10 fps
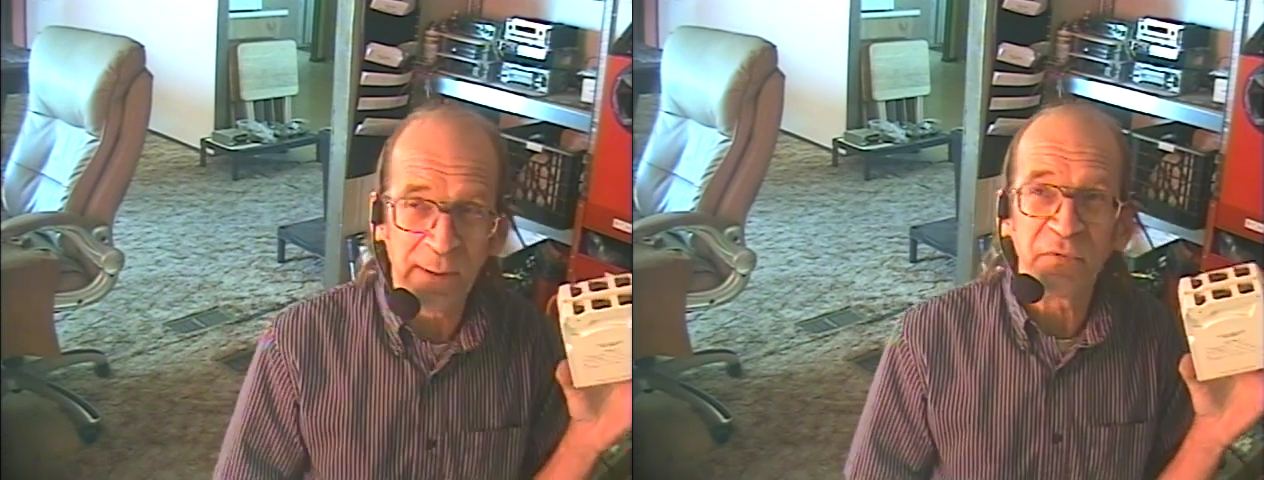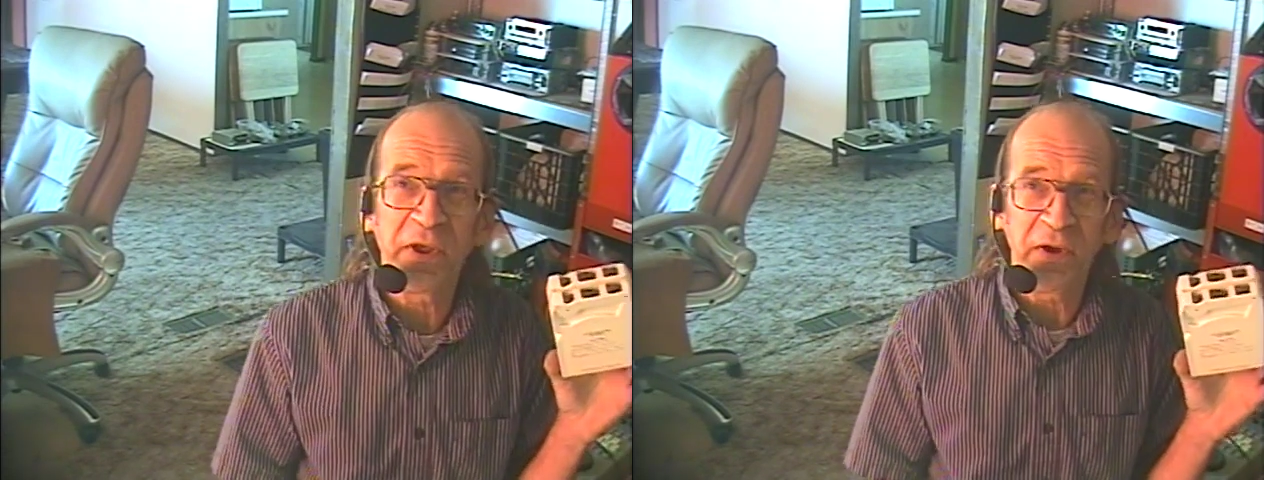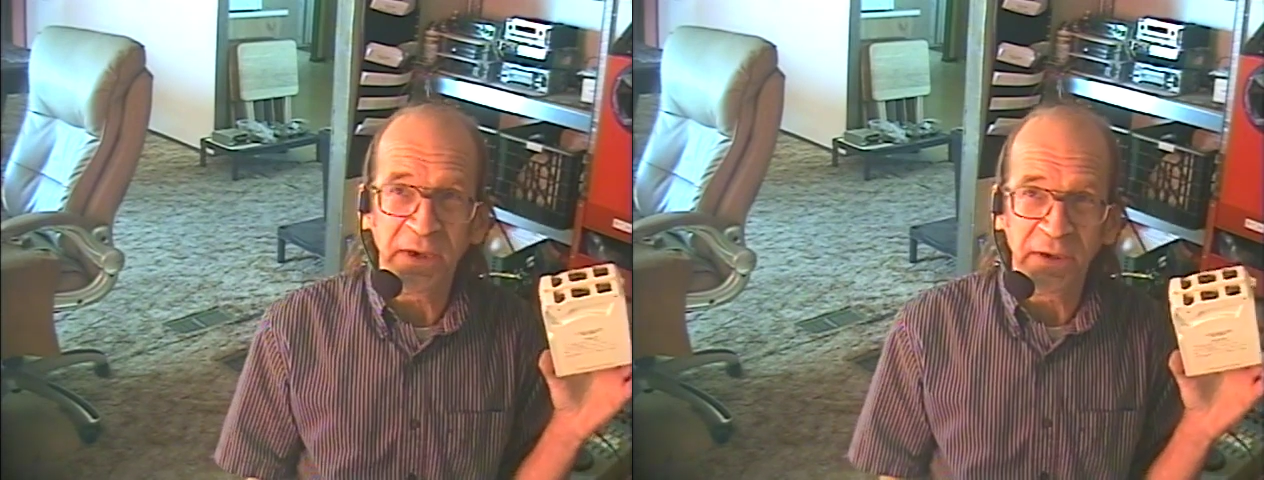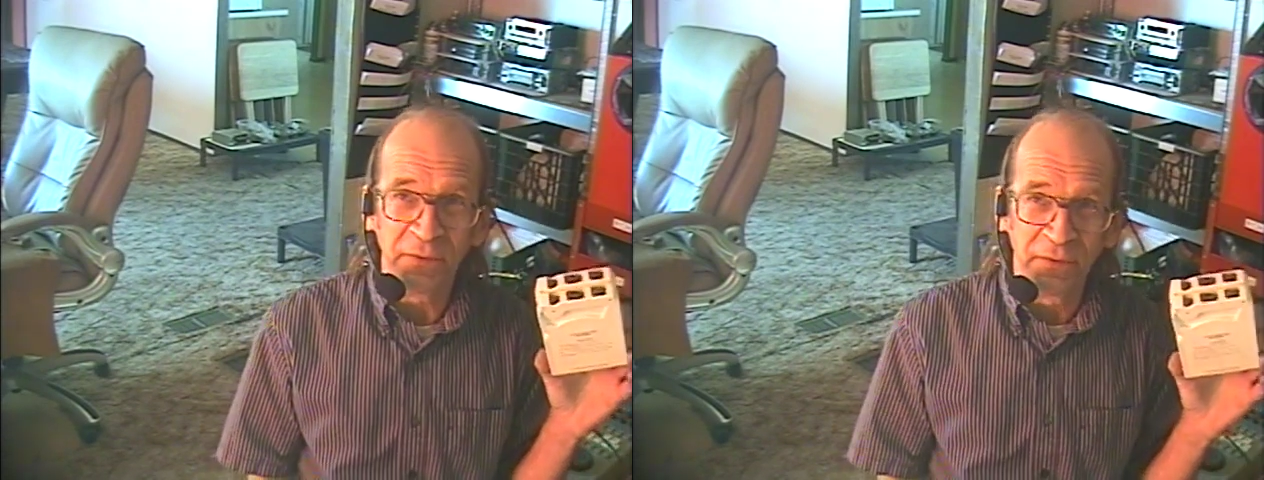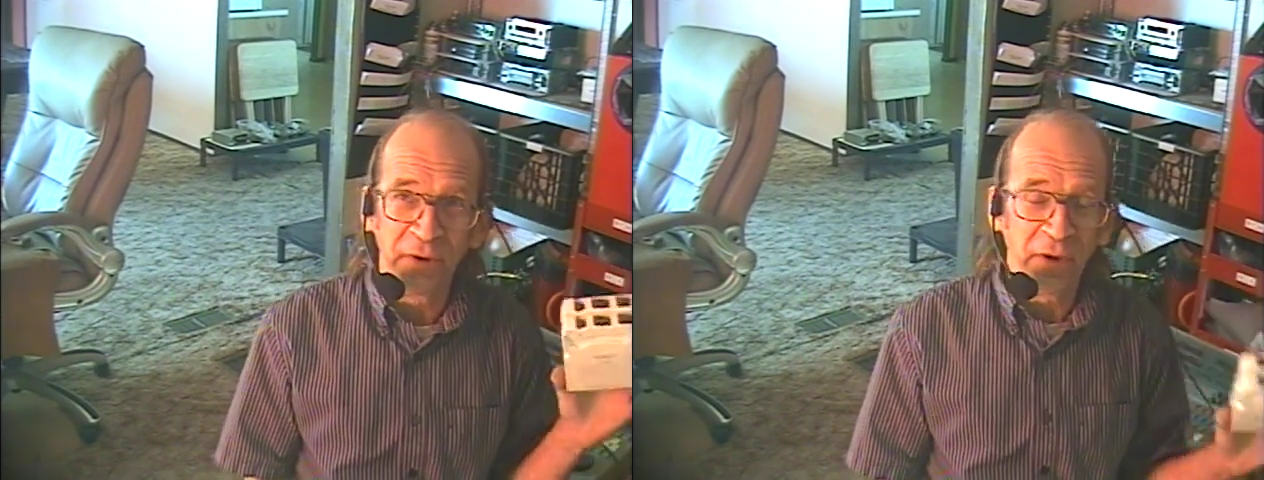get
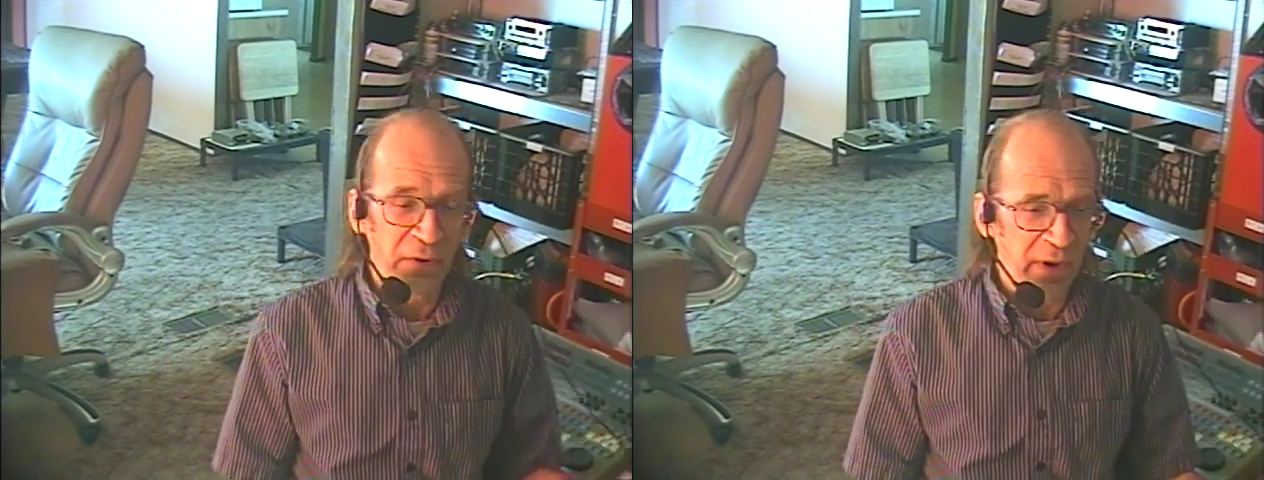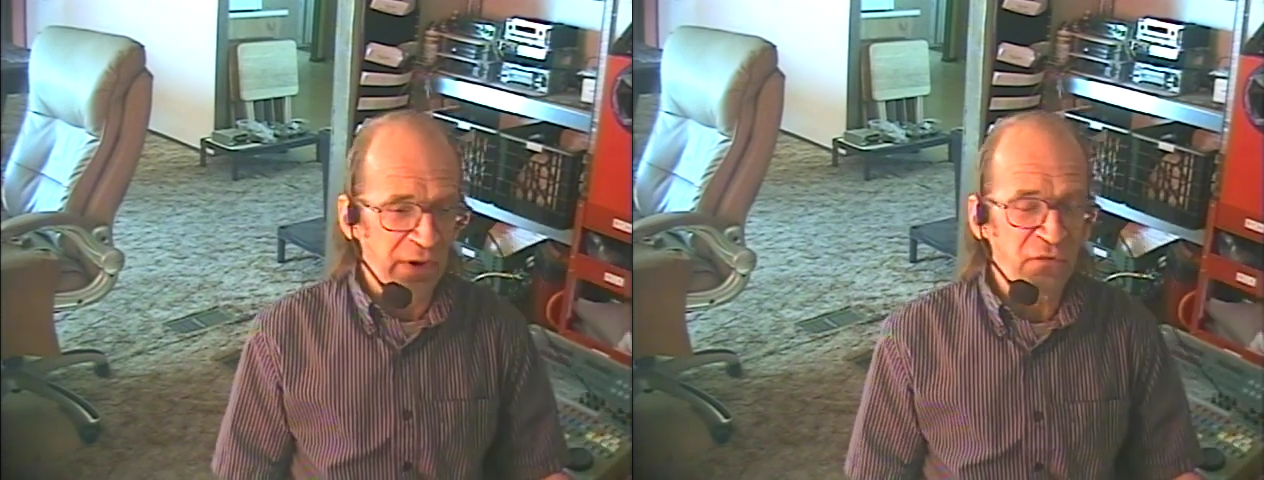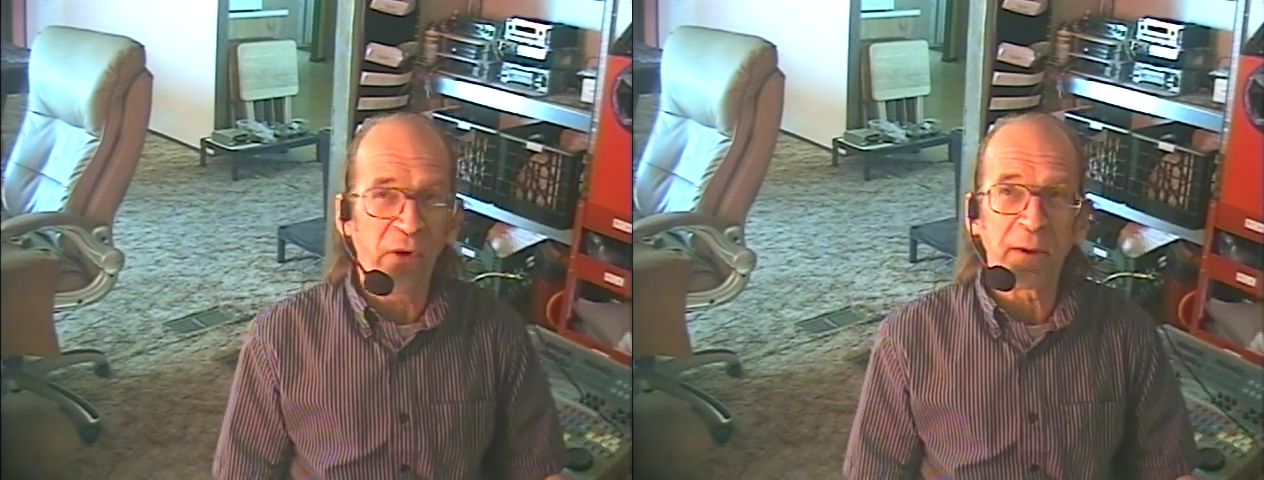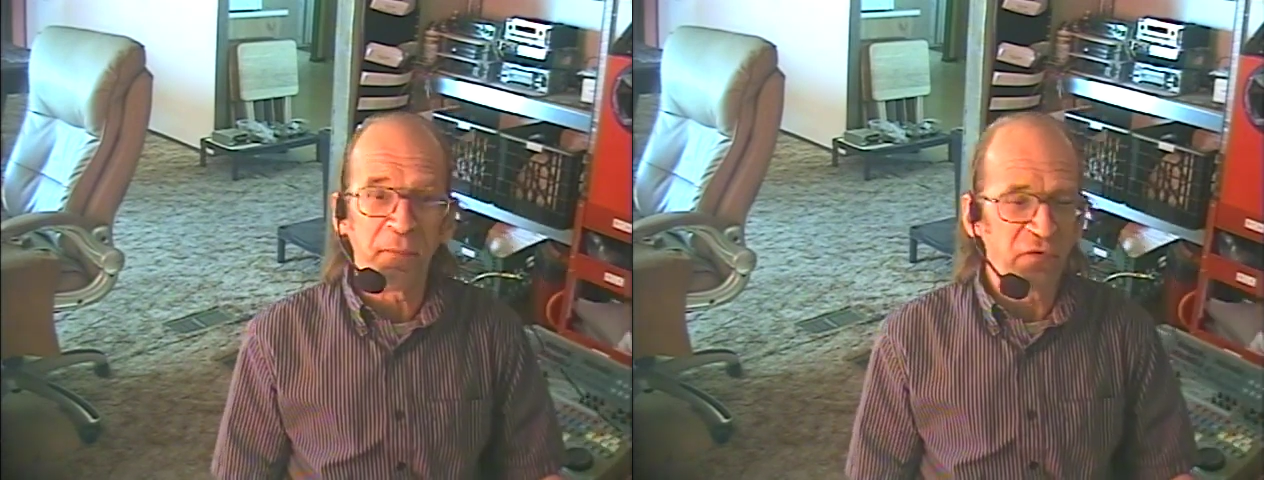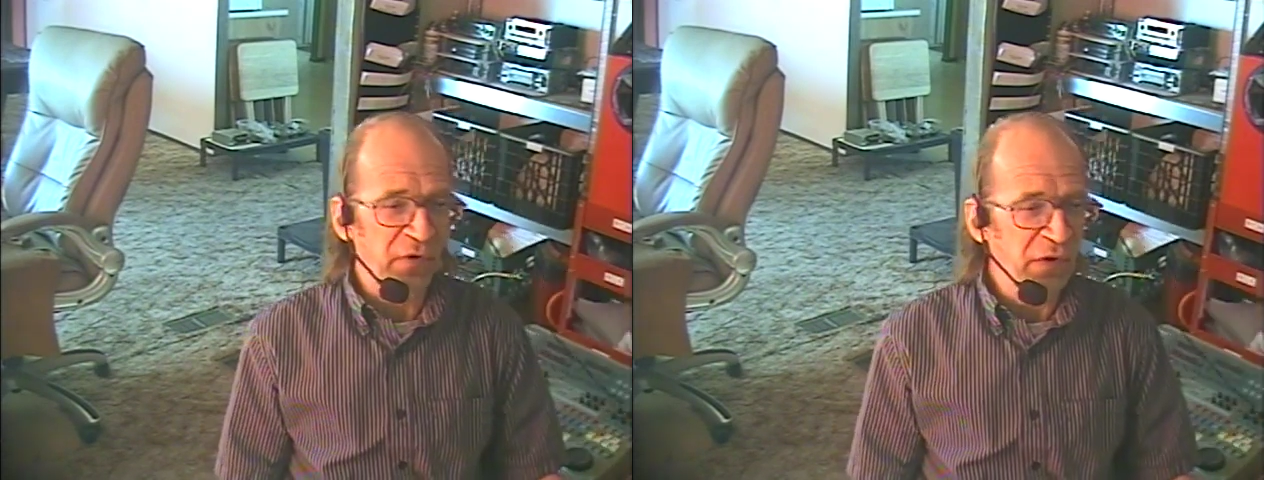eaten in 8-track machines.